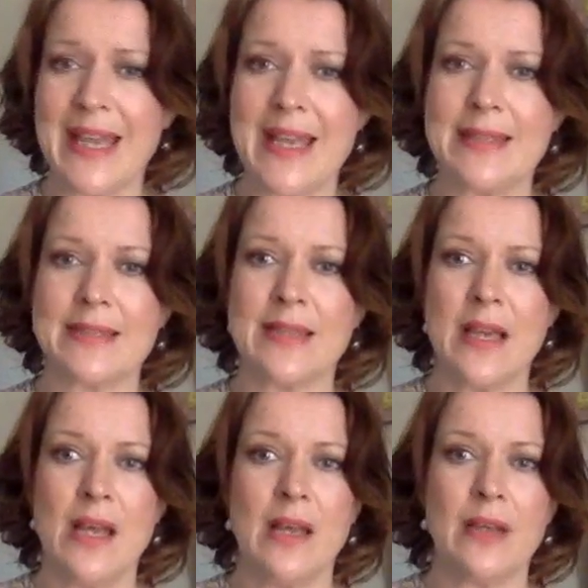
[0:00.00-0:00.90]
case,
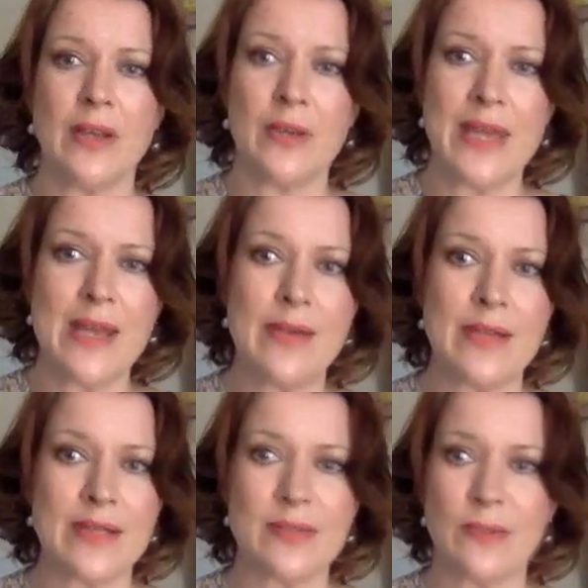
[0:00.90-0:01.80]

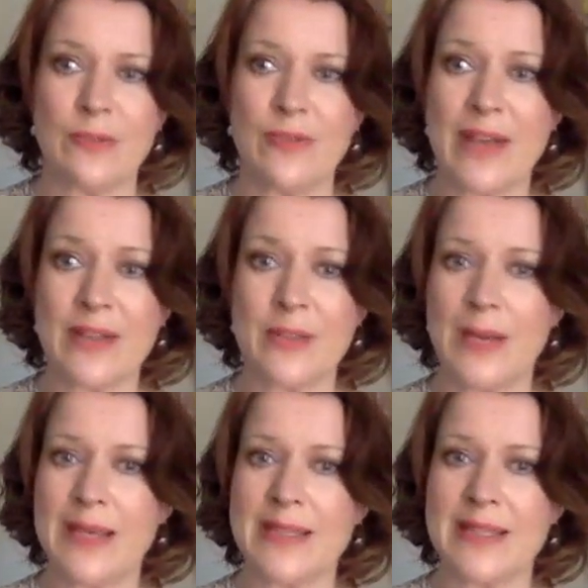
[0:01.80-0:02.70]
coherence or
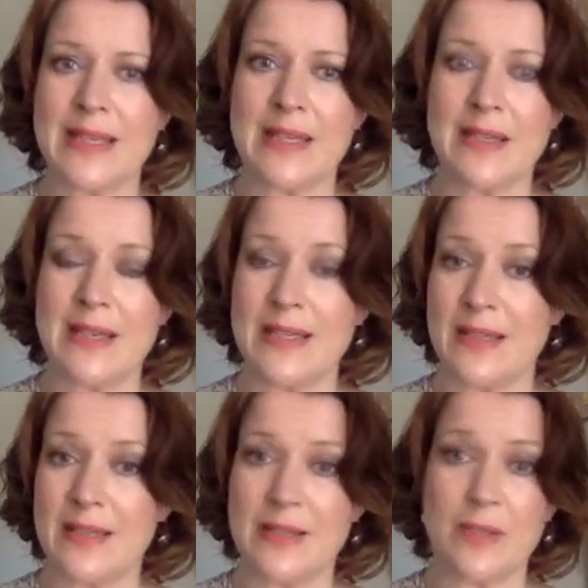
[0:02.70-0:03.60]
factuality is
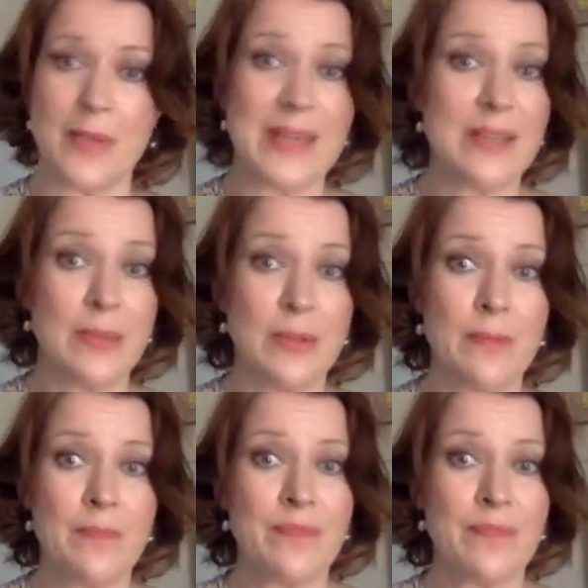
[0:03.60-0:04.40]
either debatable